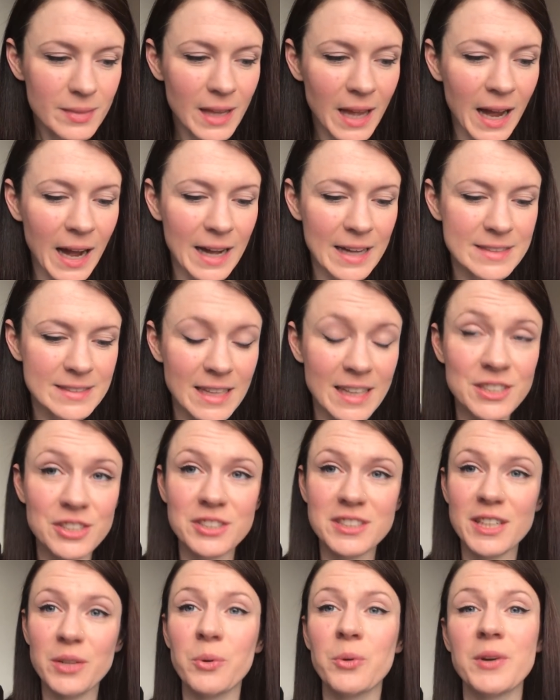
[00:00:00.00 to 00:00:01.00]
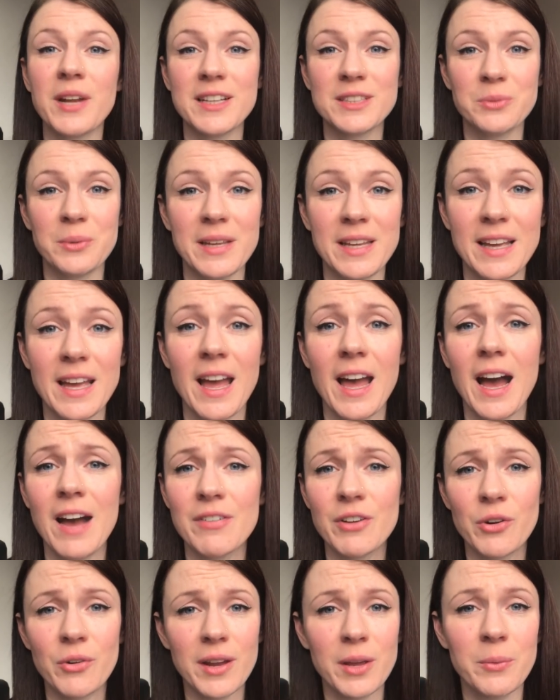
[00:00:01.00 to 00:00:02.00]
And I shall see you all next week. Have
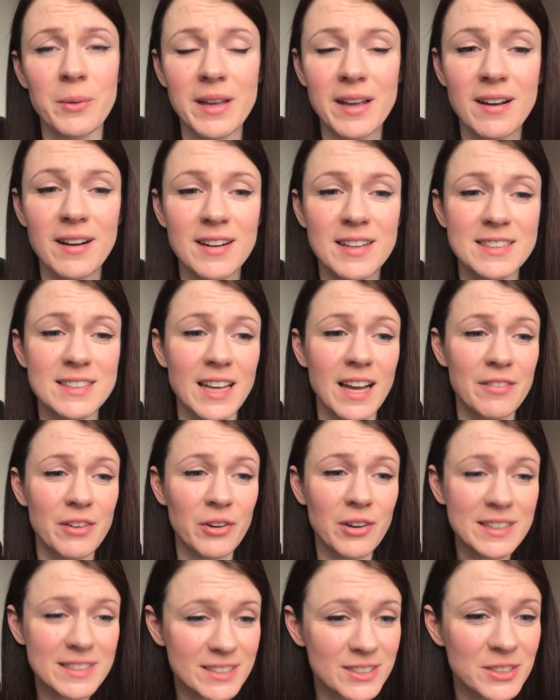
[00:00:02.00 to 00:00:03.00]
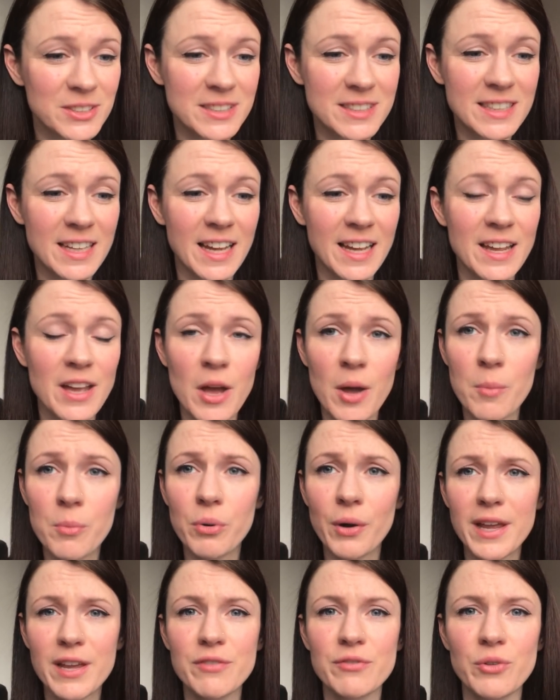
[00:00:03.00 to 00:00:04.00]
a great week, guys. Have a great Sunday.
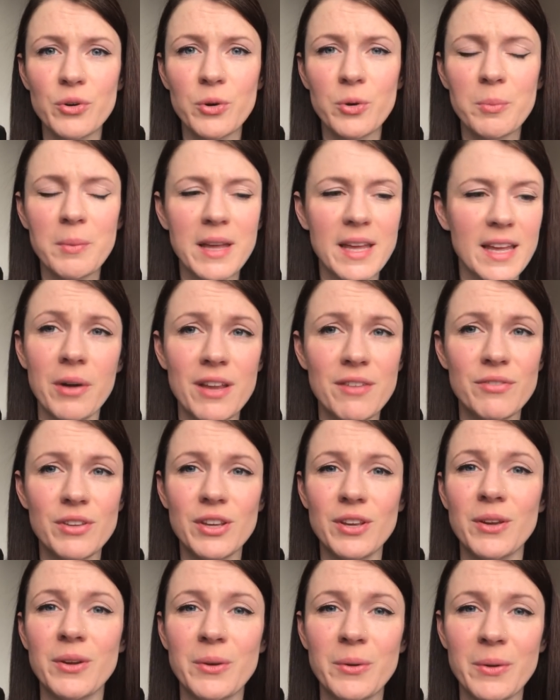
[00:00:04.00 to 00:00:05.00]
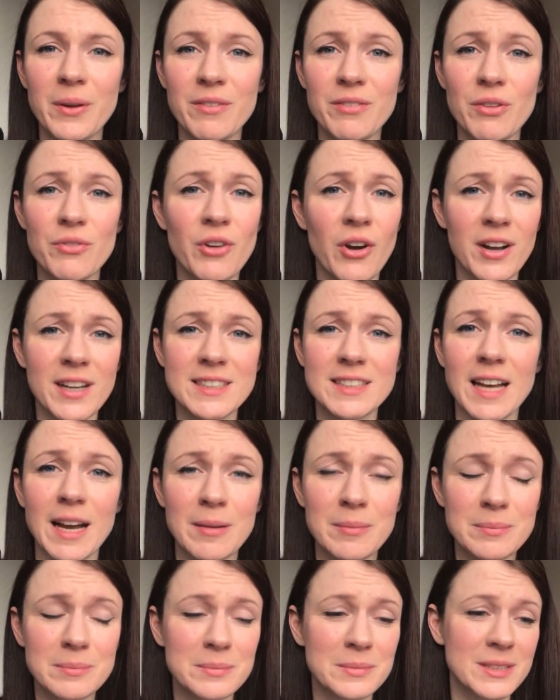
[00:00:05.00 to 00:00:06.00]
Pray for me. Pray for you. If you've got
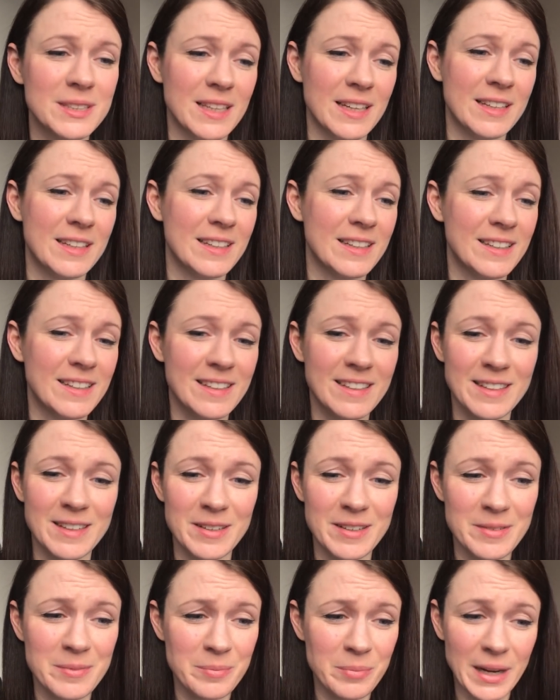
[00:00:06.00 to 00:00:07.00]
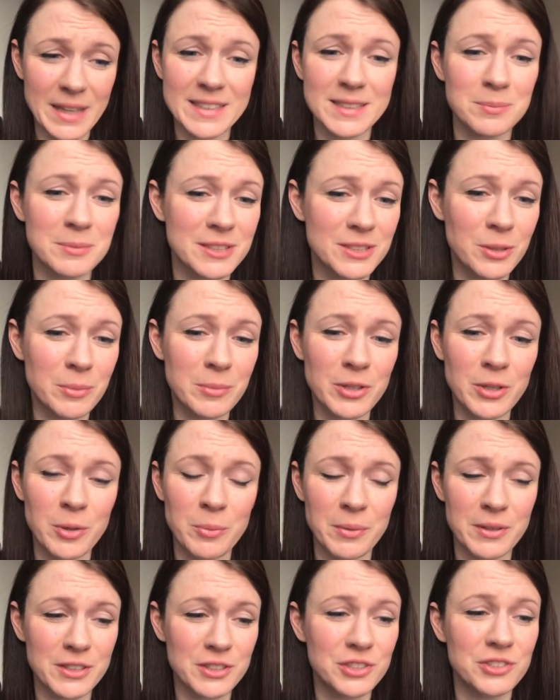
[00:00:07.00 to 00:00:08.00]
exams and placements coming
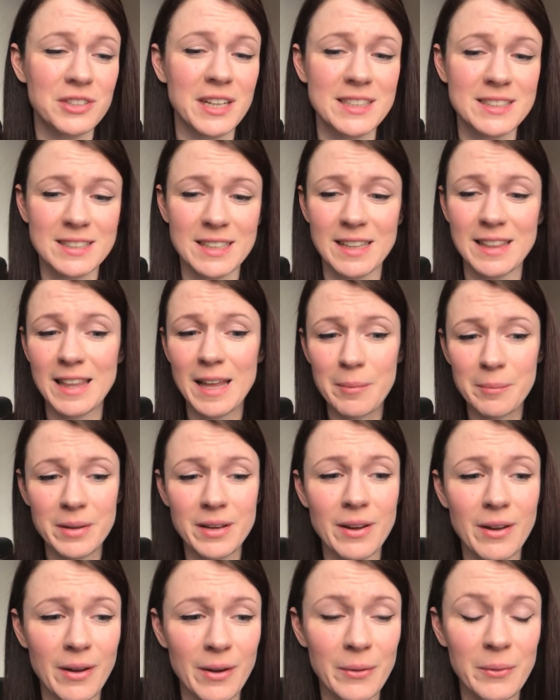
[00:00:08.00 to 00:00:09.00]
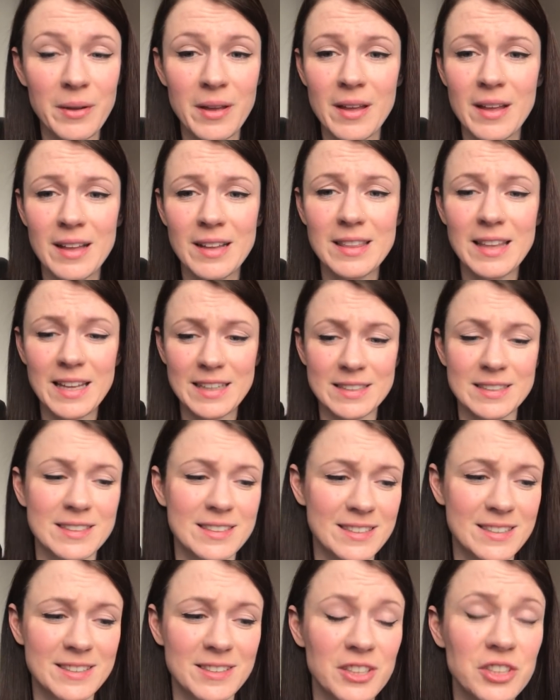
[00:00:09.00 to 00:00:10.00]
up and you're stressing, let me know.
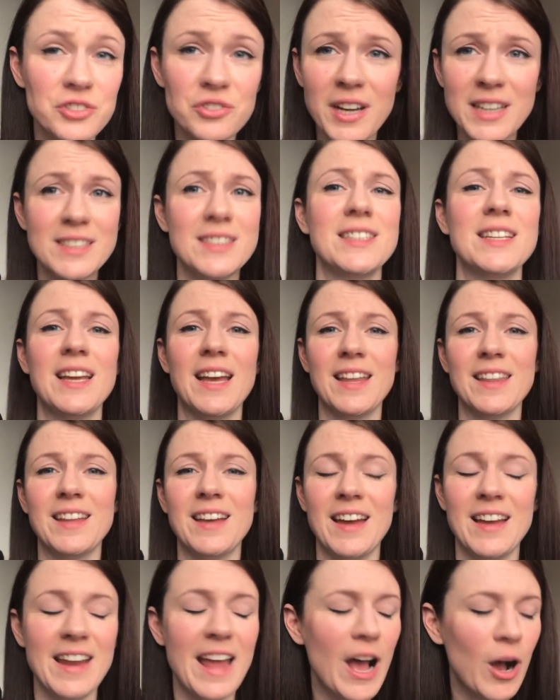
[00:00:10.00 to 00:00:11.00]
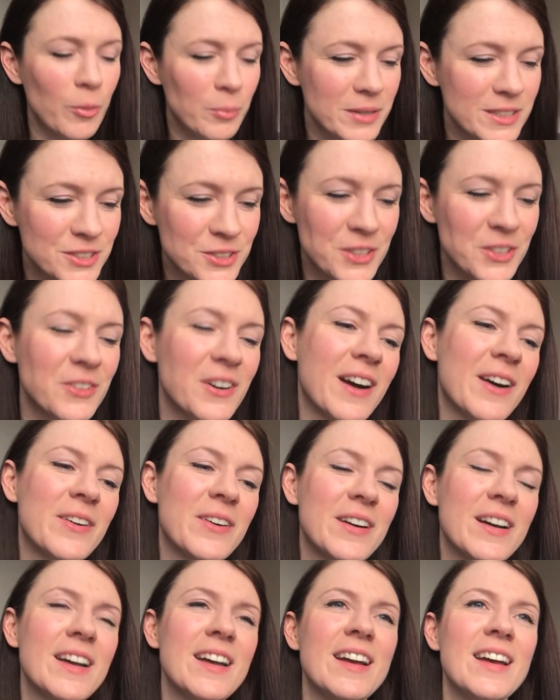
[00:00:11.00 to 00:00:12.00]
Let's stress together and help each other
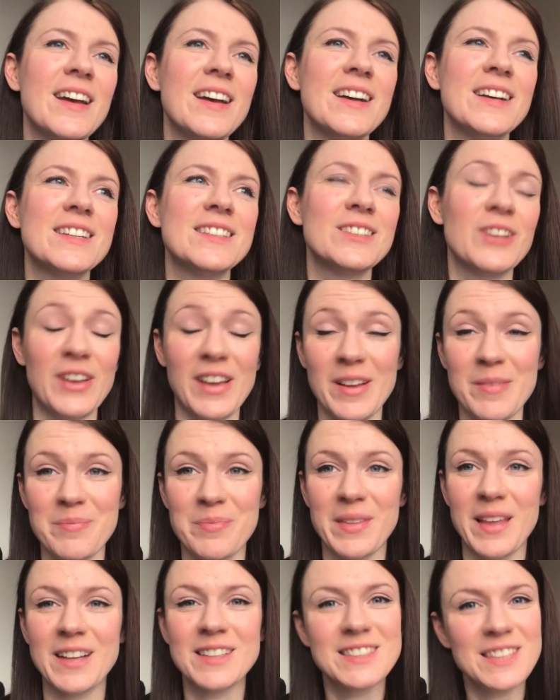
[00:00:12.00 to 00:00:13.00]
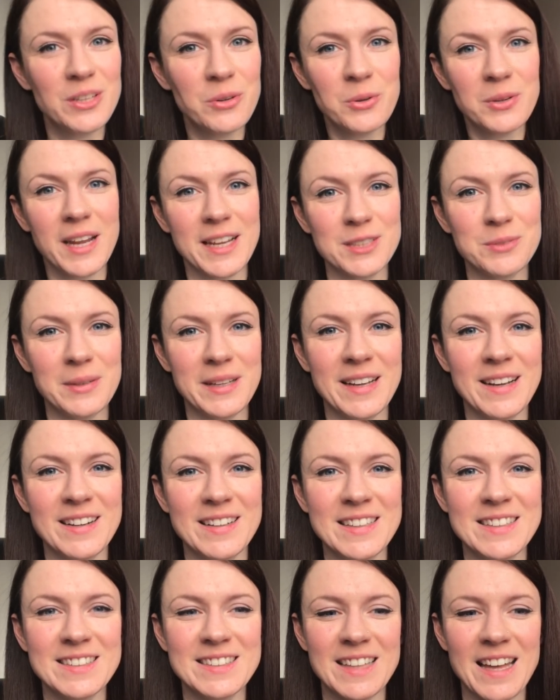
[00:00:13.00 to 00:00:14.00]
out. So, yeah, I'll see you all next week,
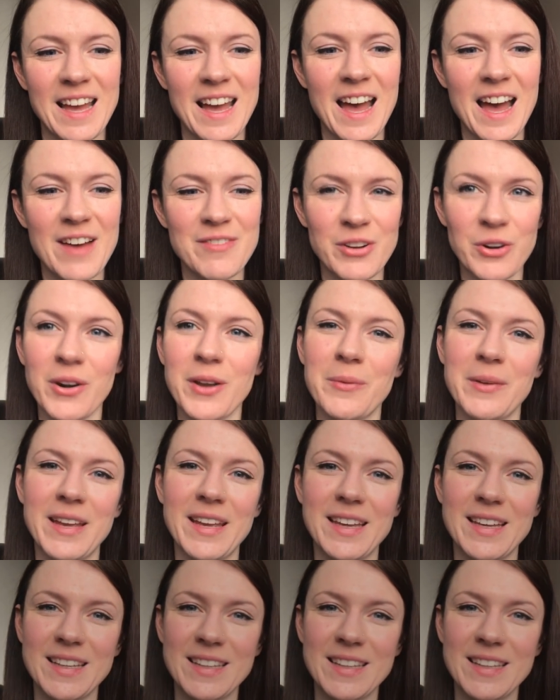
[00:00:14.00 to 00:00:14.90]
guys. Have a great week.